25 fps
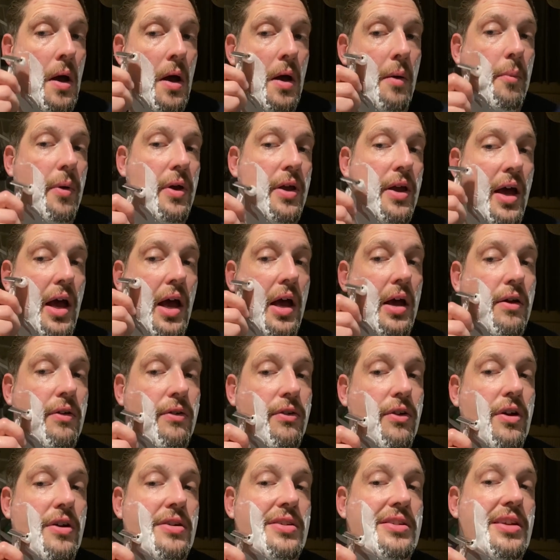But yeah,
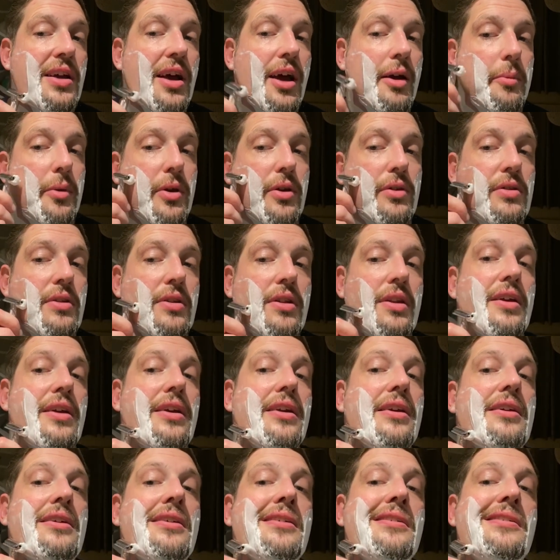first time using the